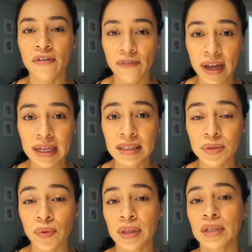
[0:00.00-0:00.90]

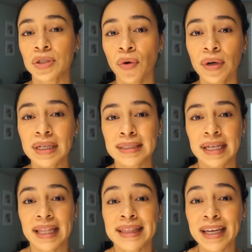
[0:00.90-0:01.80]
face when they join is
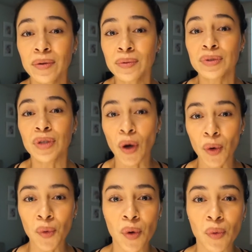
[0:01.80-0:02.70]
that they don't know
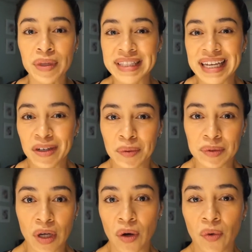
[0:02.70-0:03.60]
what they don't
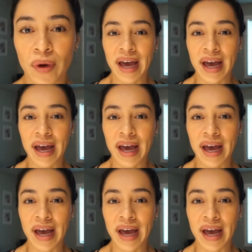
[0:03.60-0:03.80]
know,